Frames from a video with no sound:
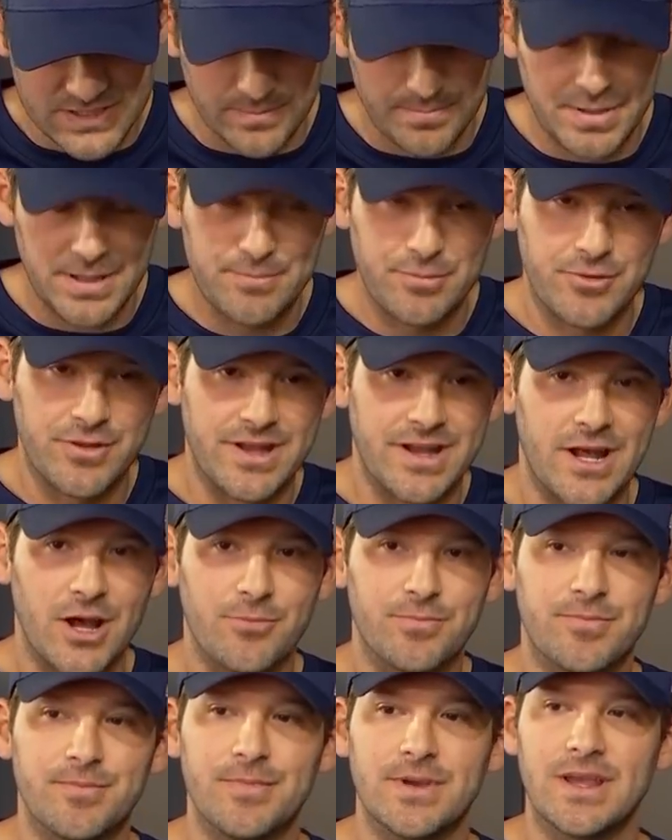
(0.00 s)
it's the people that
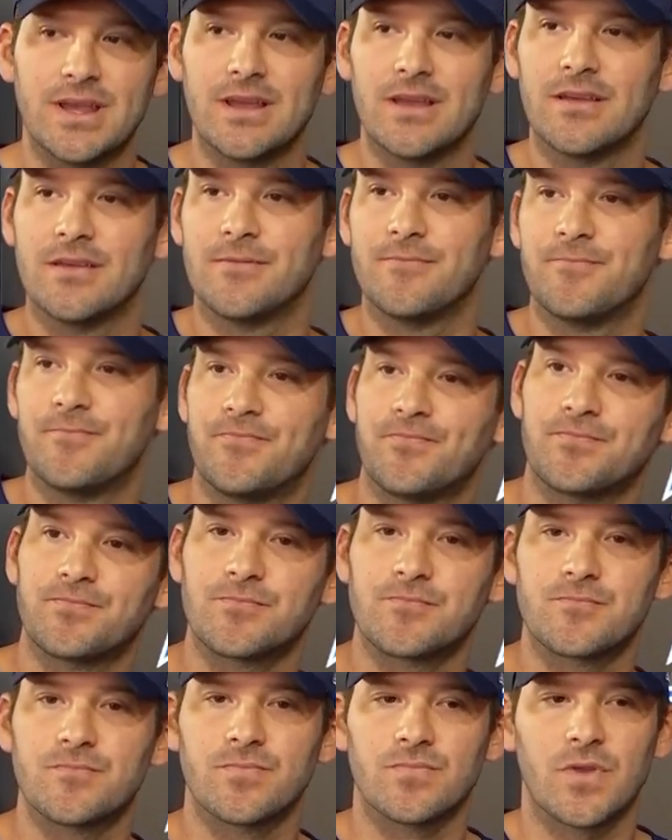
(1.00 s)
helped me
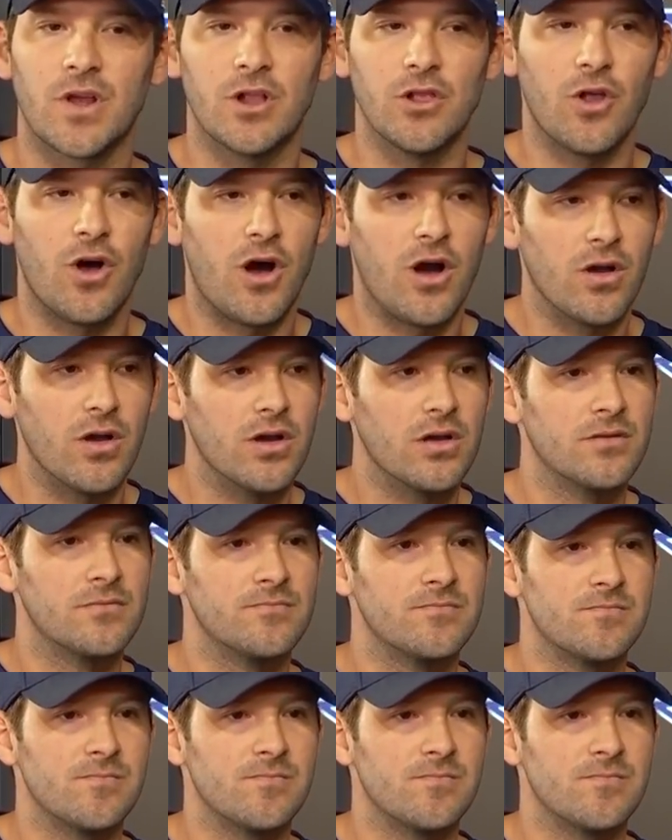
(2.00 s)
along